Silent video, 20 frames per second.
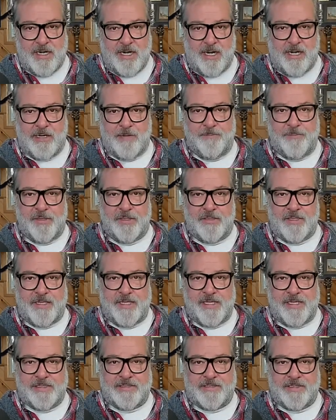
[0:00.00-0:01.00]
and
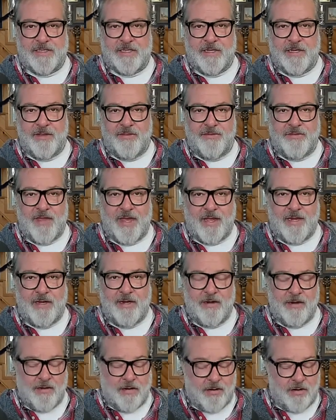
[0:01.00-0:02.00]
abilities that
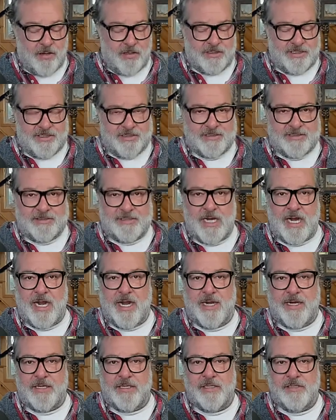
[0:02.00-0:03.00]
are
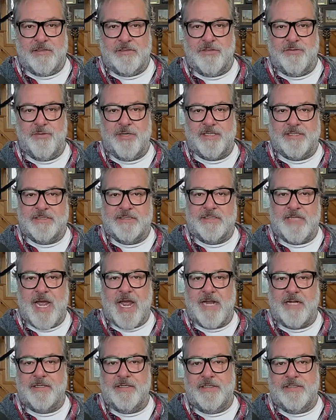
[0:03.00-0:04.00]
designed to
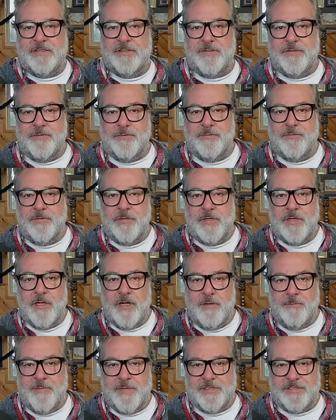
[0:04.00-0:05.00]
exactly do
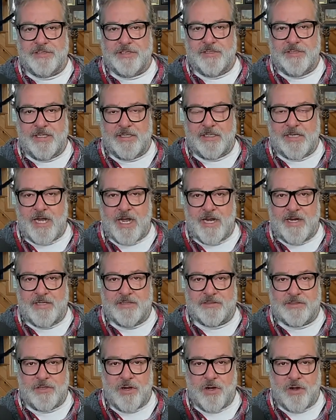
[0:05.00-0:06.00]
a mission that God
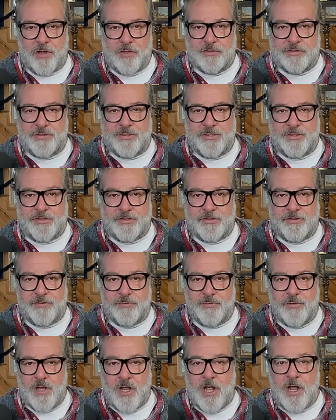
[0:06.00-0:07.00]
has called you to do.